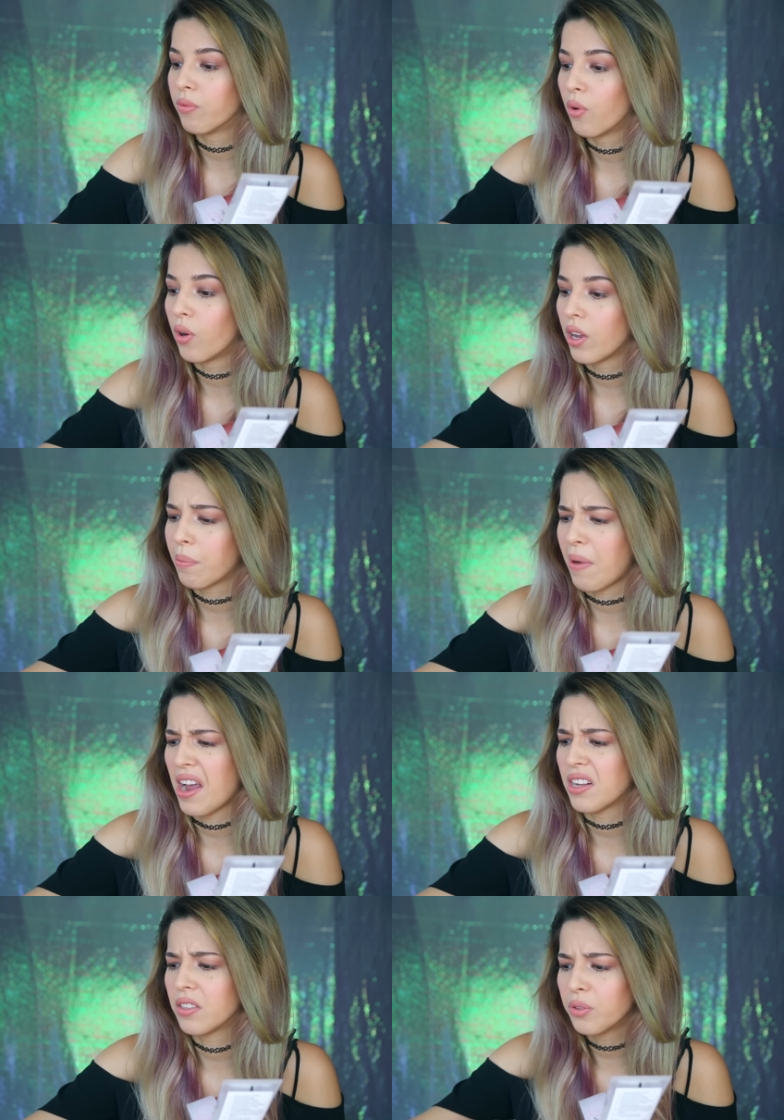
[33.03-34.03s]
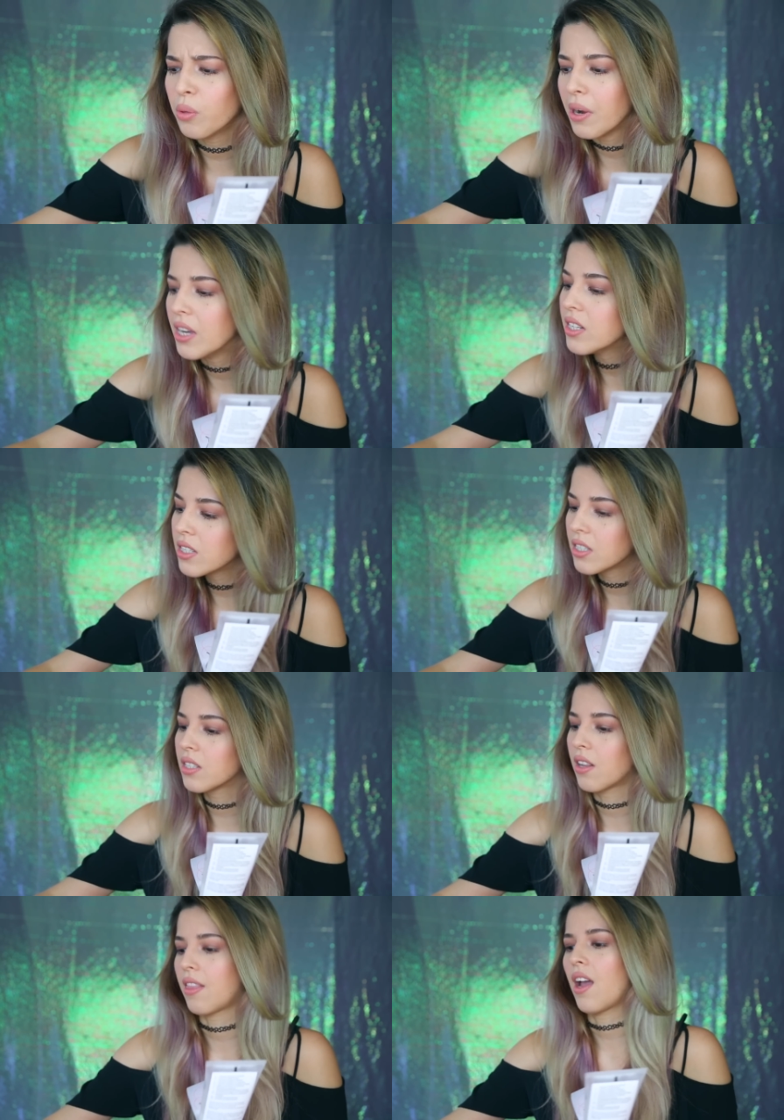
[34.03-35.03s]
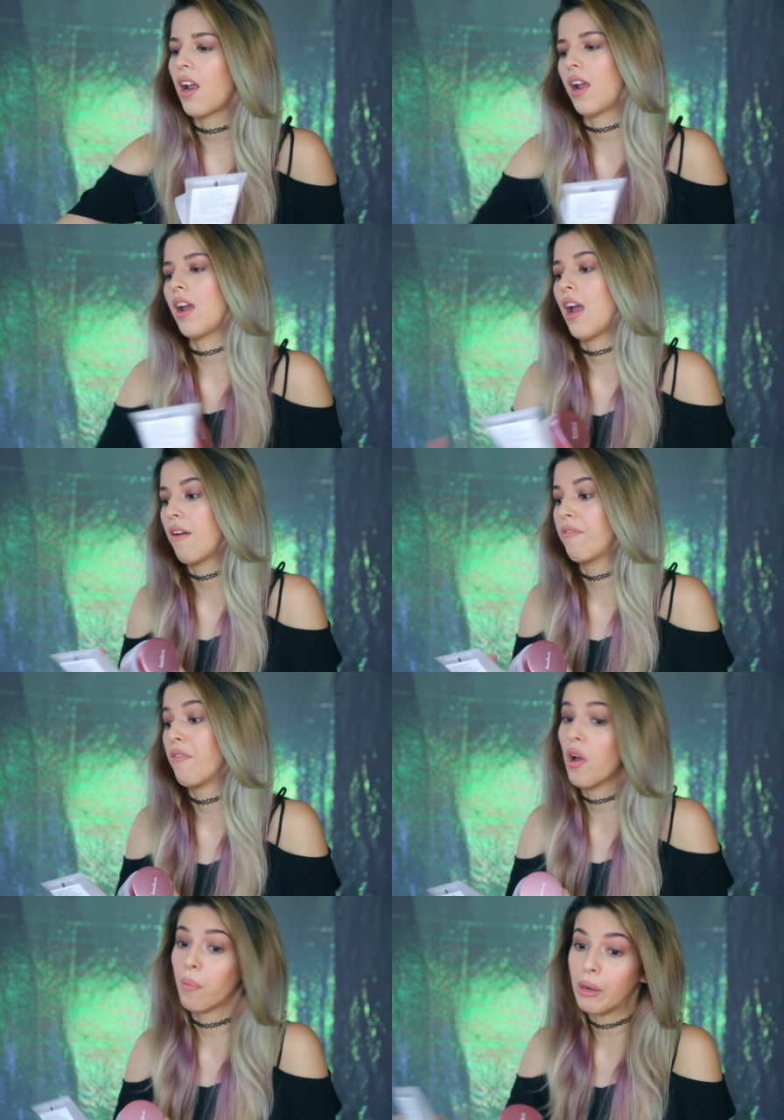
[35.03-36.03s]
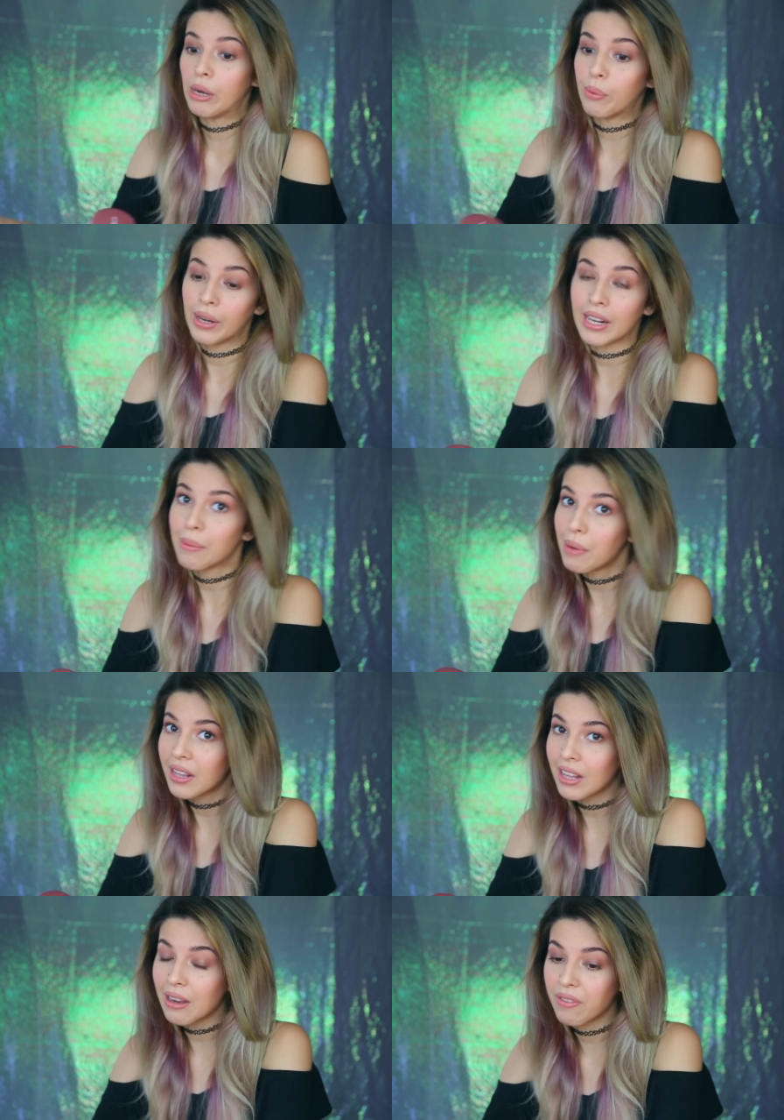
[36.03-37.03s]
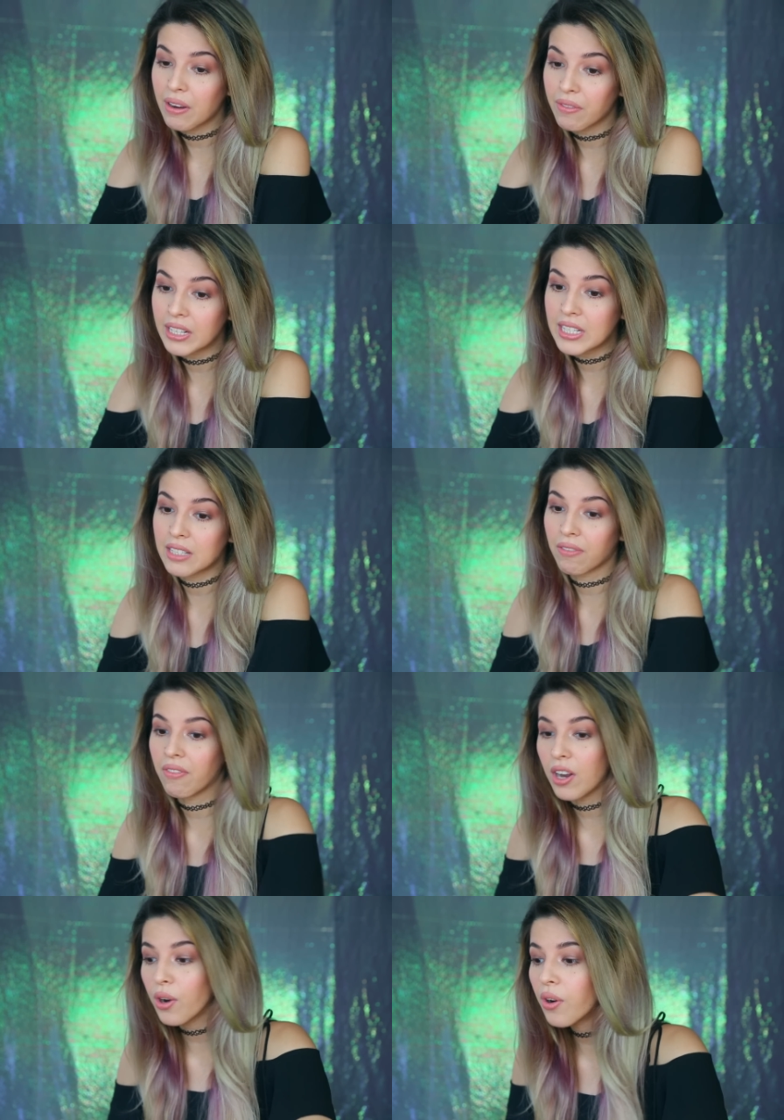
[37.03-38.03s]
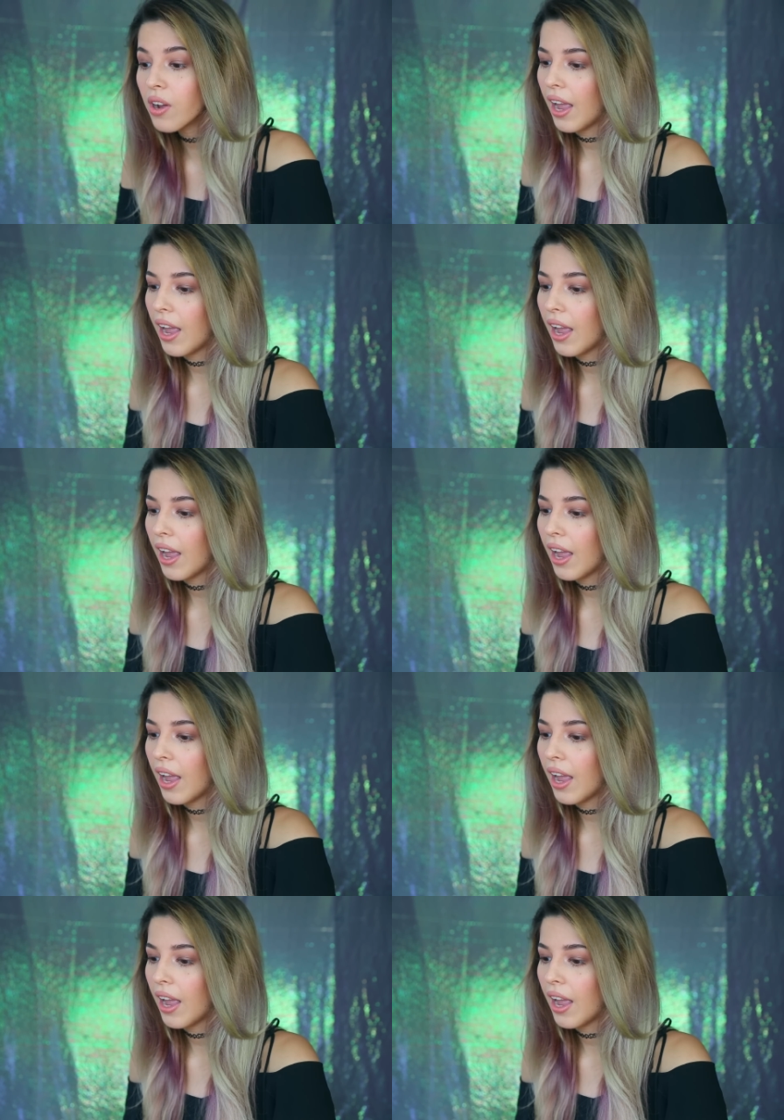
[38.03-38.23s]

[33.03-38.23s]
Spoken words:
for the past few months that I have not been doing the monthly favorites video.